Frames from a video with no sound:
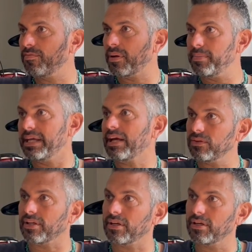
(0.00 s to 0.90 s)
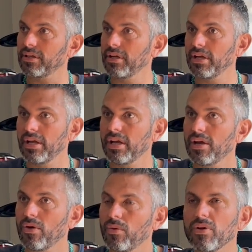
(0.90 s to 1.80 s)
by being out there.
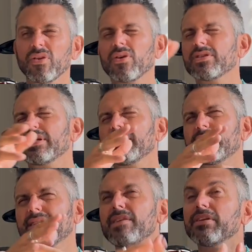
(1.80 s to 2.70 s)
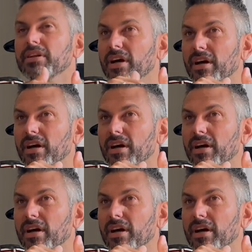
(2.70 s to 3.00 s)
Is it Stephen